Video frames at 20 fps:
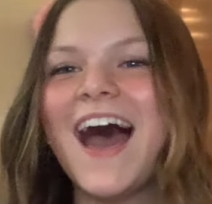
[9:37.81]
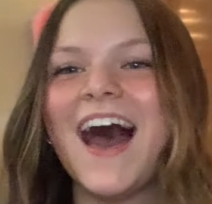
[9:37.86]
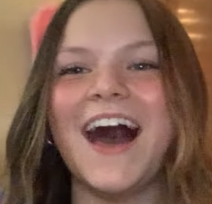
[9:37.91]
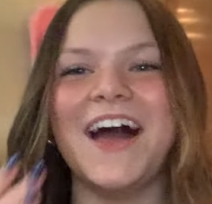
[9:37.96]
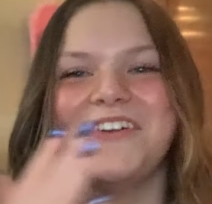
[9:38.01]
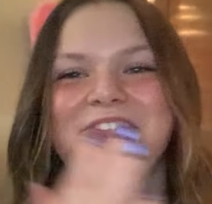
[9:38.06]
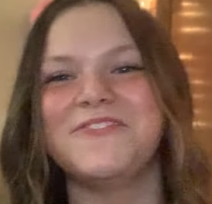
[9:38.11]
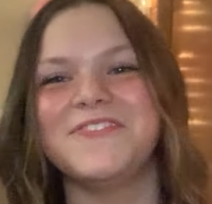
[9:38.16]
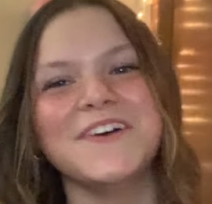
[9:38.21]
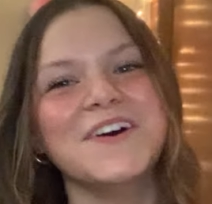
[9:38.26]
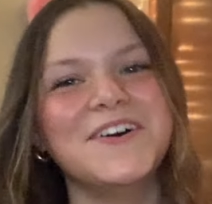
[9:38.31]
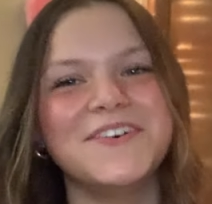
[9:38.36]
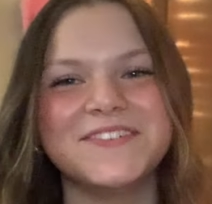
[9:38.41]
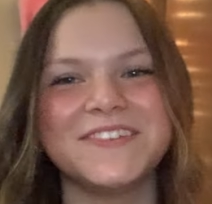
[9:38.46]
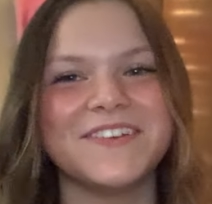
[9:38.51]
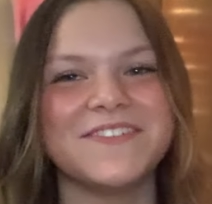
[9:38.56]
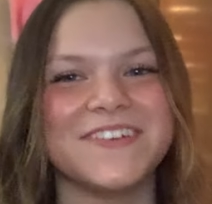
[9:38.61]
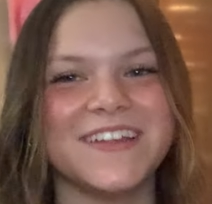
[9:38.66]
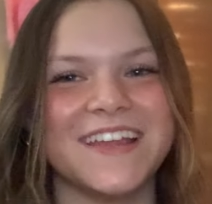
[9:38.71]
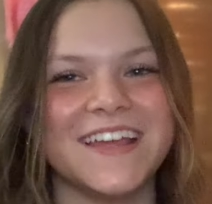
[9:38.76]
I
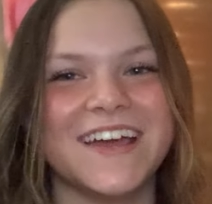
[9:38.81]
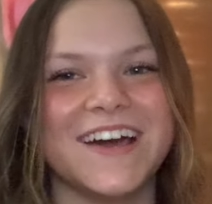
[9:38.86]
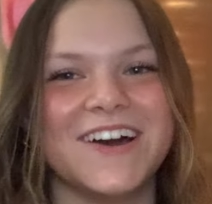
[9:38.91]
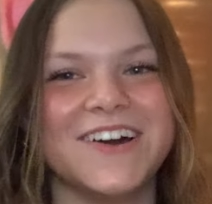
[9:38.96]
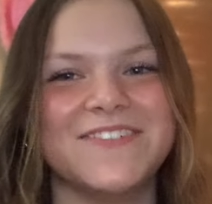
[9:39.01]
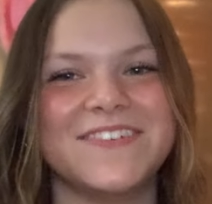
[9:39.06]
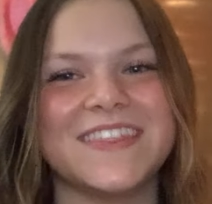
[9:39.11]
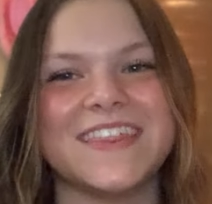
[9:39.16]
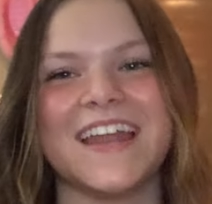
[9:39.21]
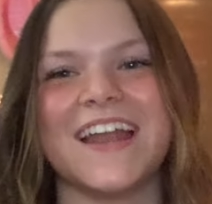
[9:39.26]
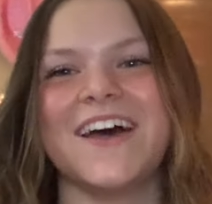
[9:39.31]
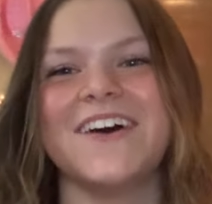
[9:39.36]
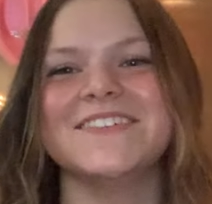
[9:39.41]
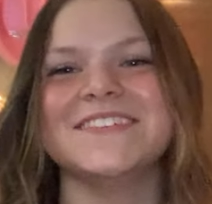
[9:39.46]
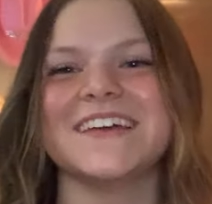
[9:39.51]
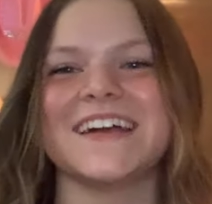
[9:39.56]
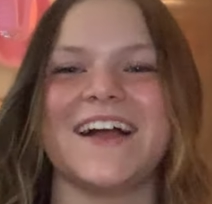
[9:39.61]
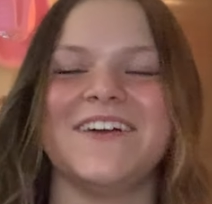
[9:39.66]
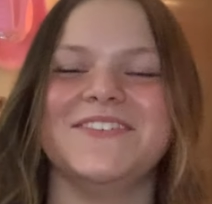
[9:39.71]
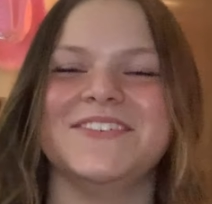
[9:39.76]
filmed a video, but then I was
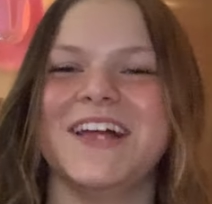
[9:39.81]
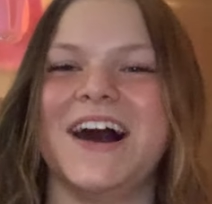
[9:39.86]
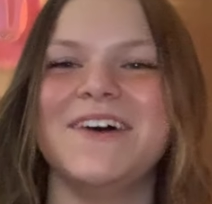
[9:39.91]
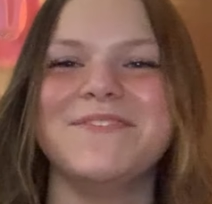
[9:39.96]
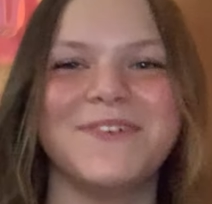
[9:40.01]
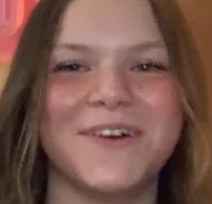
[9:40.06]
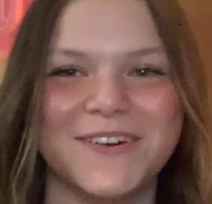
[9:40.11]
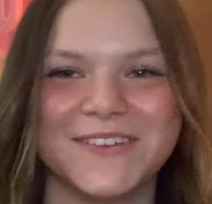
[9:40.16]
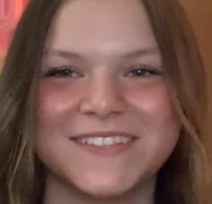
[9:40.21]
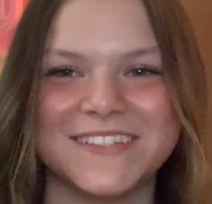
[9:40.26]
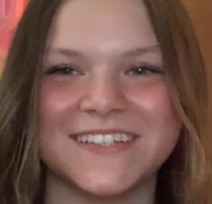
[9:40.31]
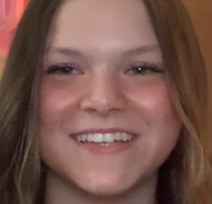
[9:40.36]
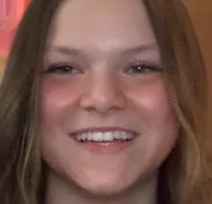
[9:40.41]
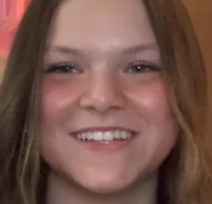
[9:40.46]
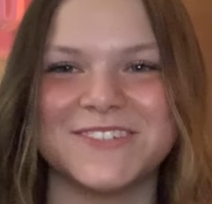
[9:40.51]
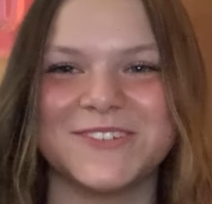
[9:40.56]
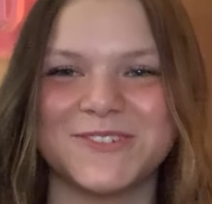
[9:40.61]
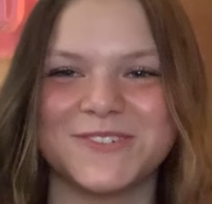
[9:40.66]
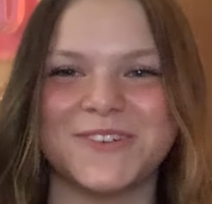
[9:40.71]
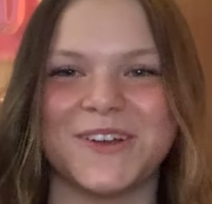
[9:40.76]
like, I'm not posting
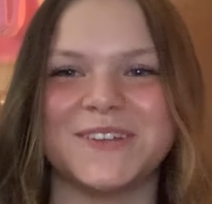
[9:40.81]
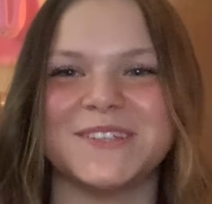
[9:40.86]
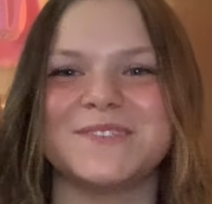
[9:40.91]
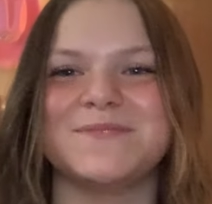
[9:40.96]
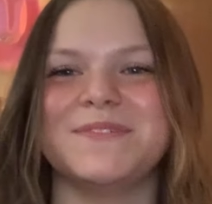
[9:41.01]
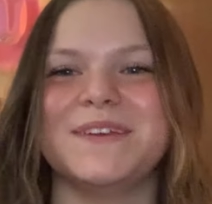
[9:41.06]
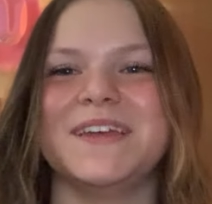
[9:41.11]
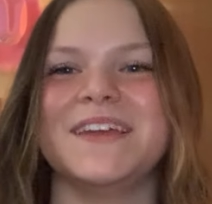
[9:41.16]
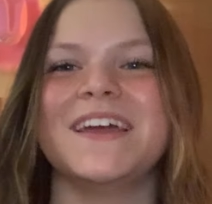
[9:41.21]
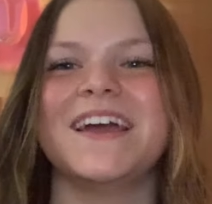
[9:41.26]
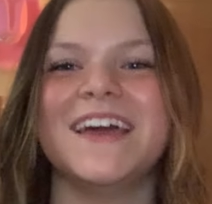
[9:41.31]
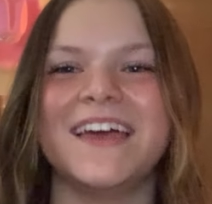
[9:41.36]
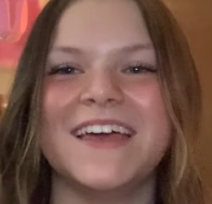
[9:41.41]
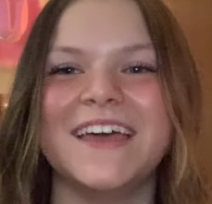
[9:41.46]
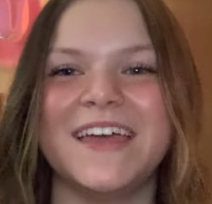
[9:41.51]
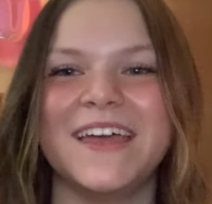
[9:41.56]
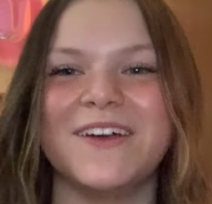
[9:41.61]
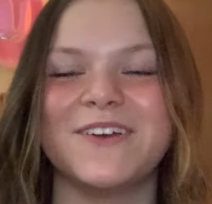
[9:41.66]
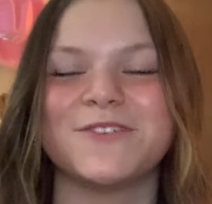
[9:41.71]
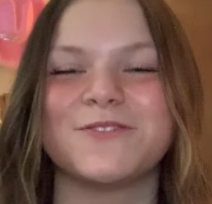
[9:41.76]
it, so trust me,
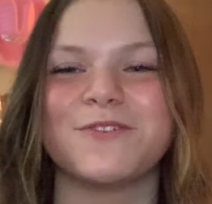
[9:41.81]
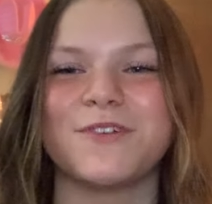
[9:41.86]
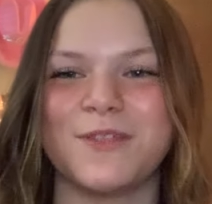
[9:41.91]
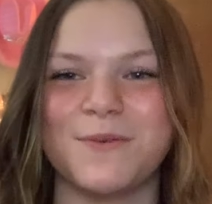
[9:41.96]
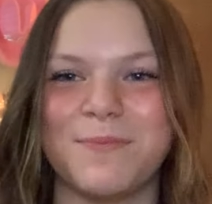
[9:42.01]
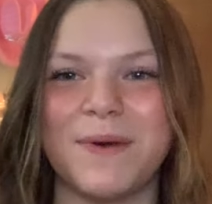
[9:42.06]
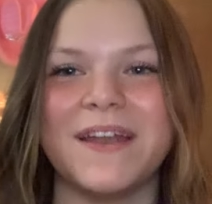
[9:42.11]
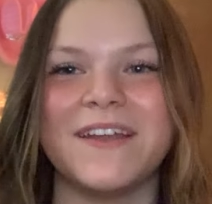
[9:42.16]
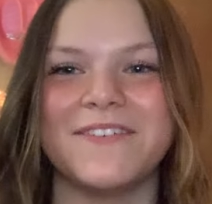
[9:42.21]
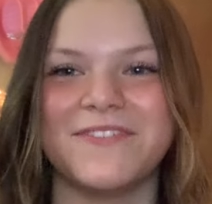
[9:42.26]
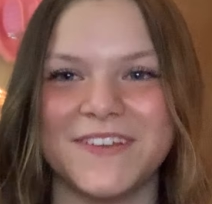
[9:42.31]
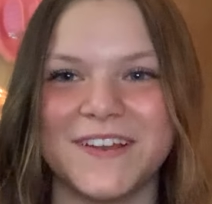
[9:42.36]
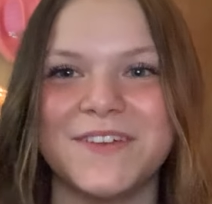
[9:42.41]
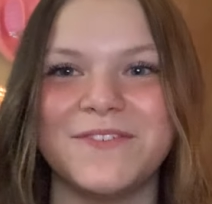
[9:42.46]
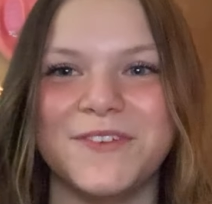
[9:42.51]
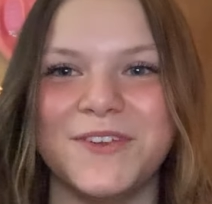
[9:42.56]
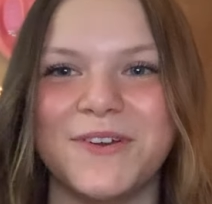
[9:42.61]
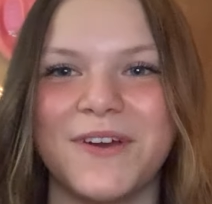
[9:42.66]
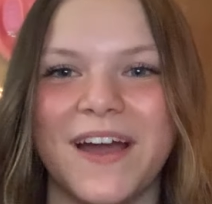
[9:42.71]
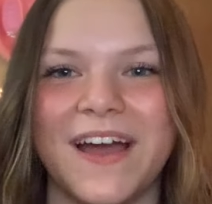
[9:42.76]
it was for the benefit
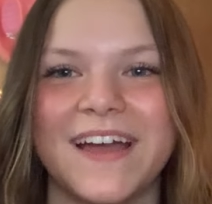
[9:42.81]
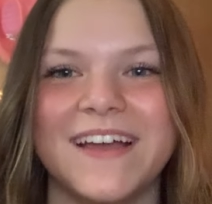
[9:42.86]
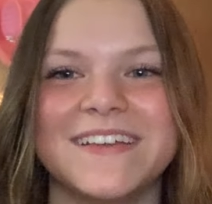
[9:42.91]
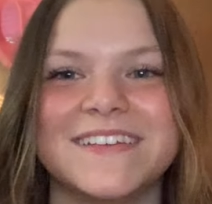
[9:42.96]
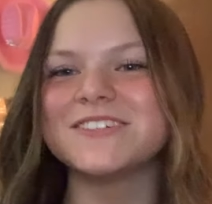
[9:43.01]
of you guys.